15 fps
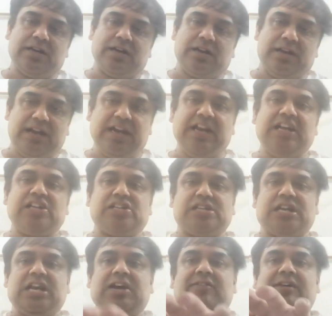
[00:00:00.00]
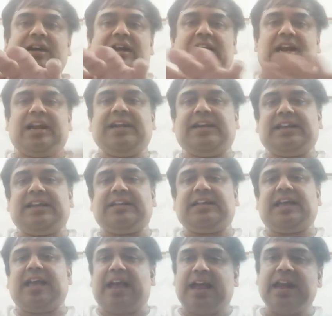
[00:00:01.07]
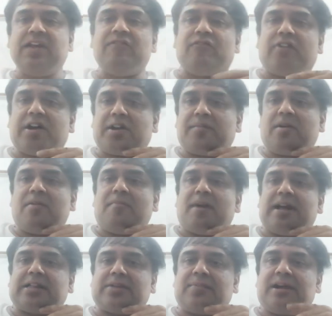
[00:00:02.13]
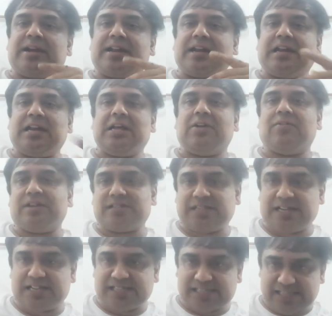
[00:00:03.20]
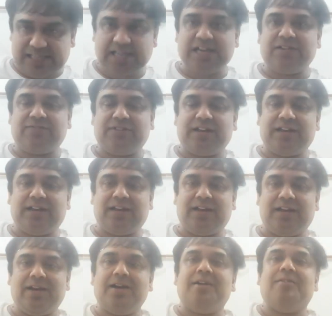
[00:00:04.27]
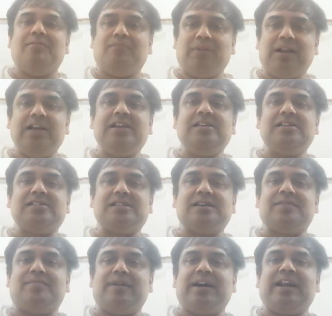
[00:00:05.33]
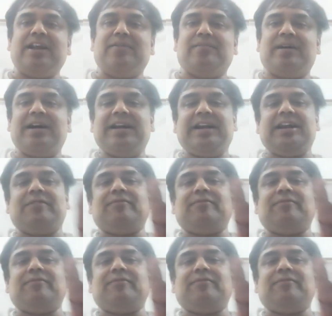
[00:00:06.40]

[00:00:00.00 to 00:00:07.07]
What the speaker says: Initially, while writing any form of mathematical equation in CFD, please bear in mind it